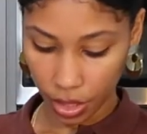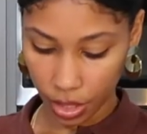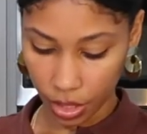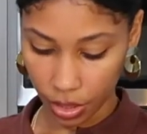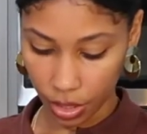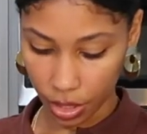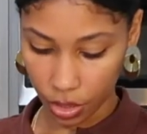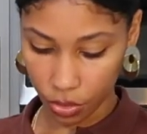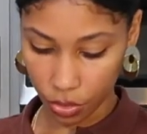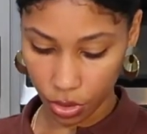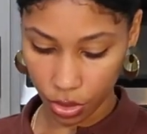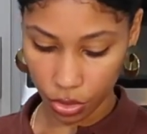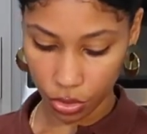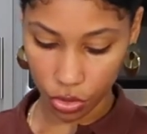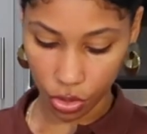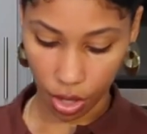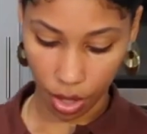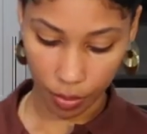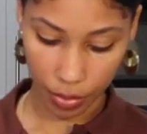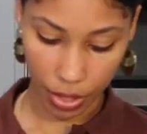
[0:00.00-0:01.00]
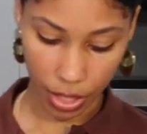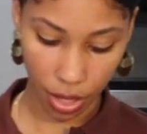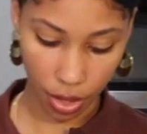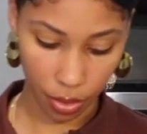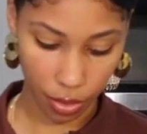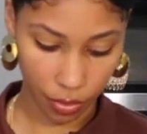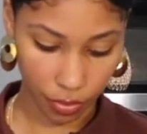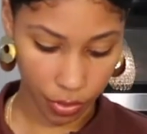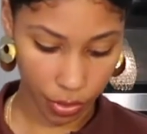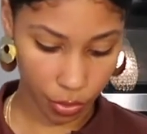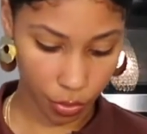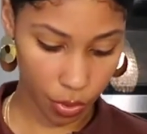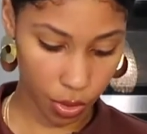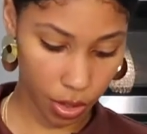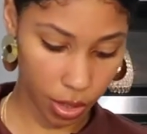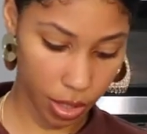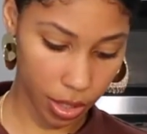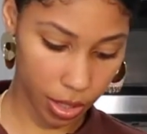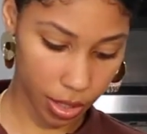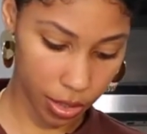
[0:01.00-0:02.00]
And then you can chop it however you
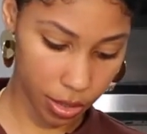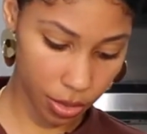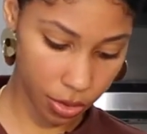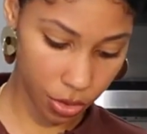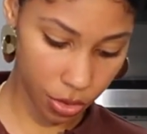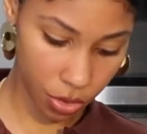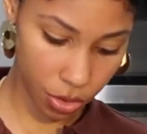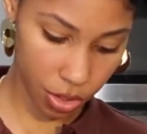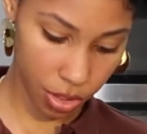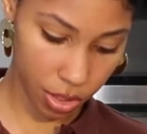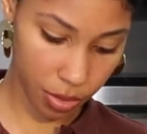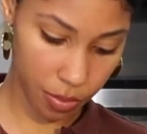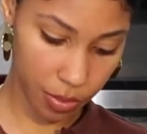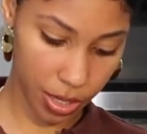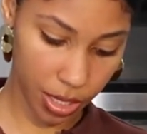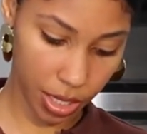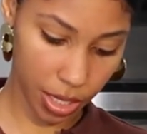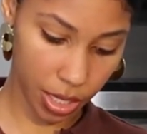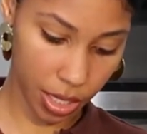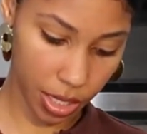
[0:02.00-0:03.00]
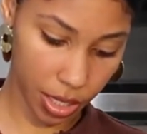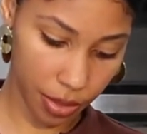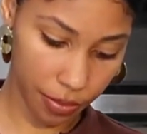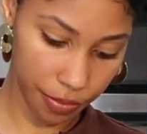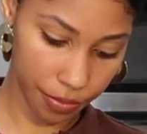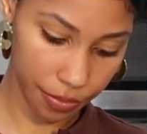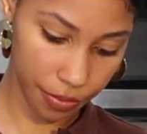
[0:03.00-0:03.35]
want, just to make it